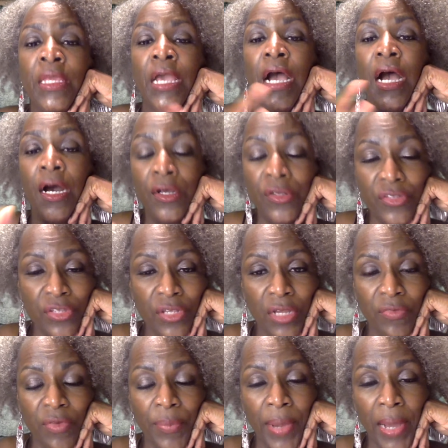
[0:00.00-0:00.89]
I also
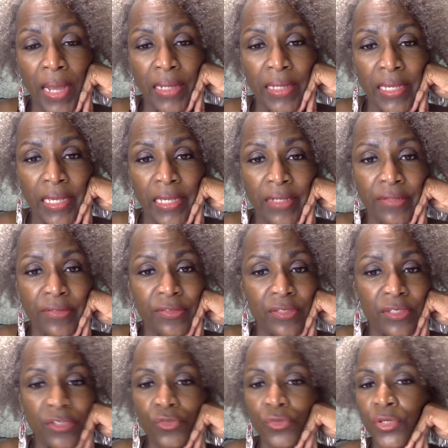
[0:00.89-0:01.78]
have a podcast
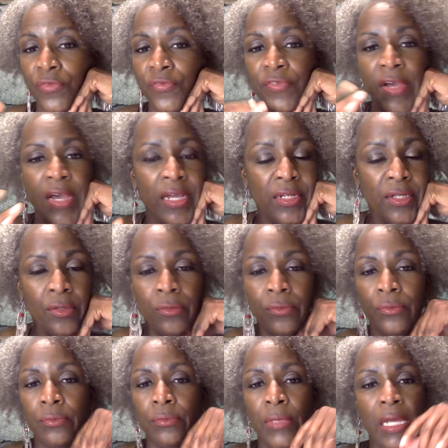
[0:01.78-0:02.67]
that you can find
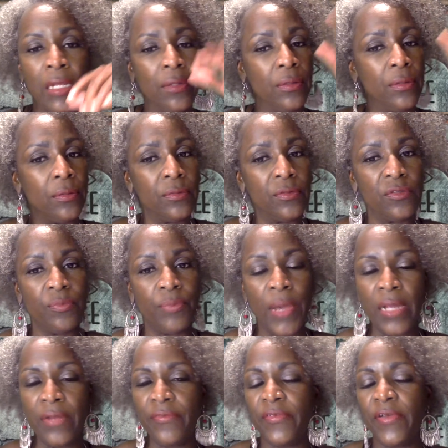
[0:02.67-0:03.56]
on,
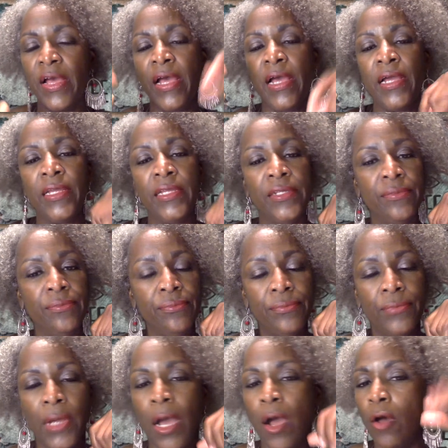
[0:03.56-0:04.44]
Spotify and
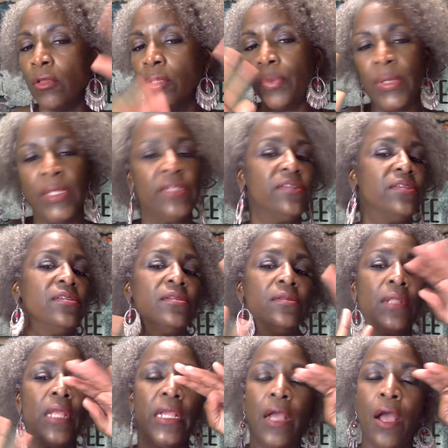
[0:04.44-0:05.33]
all the places,
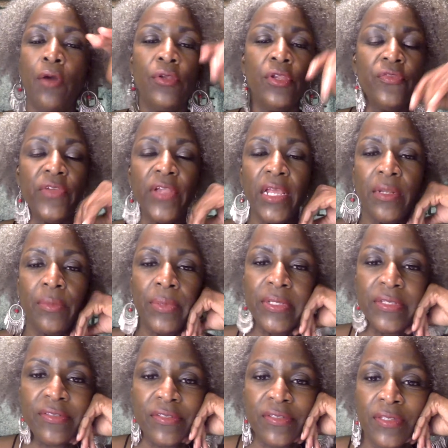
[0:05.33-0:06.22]
like all different kind of
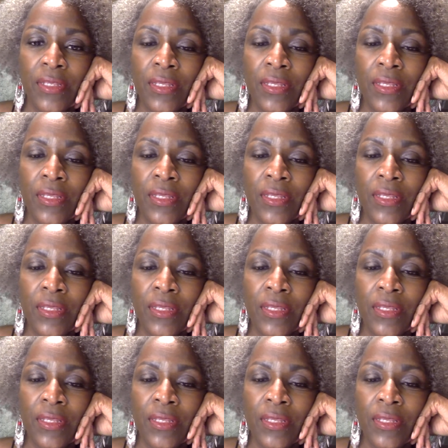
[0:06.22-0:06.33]
places.